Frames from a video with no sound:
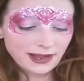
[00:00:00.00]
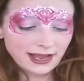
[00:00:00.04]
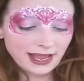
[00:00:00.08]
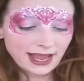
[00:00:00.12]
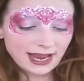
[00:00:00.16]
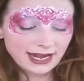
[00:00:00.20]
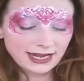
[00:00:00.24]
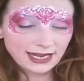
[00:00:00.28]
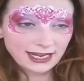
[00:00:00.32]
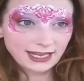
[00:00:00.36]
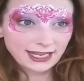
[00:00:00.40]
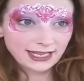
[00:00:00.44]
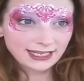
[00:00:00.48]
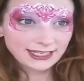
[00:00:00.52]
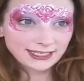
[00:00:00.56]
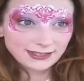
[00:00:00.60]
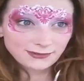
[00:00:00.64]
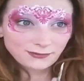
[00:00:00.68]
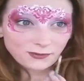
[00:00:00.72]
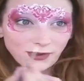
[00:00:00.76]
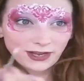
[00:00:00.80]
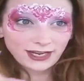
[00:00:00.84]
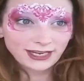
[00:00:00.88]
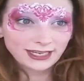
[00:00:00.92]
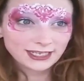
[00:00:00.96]
by adding hints
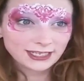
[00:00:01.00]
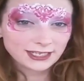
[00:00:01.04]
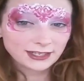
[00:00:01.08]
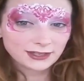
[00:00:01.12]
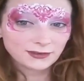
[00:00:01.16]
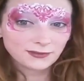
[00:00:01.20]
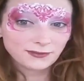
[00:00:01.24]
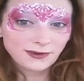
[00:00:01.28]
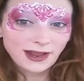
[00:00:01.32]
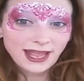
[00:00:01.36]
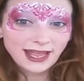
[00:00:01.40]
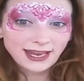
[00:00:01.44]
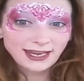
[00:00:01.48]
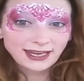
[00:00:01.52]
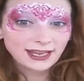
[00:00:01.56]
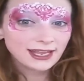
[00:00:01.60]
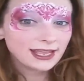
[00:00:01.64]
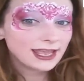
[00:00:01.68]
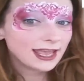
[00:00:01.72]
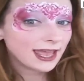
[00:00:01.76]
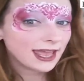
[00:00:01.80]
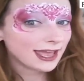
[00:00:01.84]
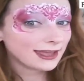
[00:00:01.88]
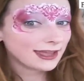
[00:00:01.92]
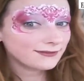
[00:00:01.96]
of white into the red
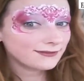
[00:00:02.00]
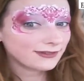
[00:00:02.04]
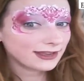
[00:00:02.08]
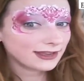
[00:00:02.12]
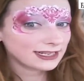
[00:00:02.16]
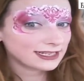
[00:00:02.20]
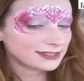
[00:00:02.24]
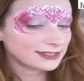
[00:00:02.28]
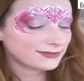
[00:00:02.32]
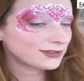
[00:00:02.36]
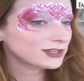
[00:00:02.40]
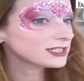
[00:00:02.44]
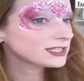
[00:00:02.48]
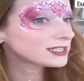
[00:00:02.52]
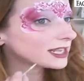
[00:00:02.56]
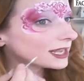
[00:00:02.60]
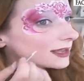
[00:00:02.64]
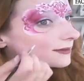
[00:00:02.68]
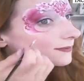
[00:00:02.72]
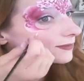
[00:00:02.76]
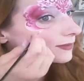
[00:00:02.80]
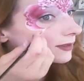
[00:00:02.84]
and vice versa.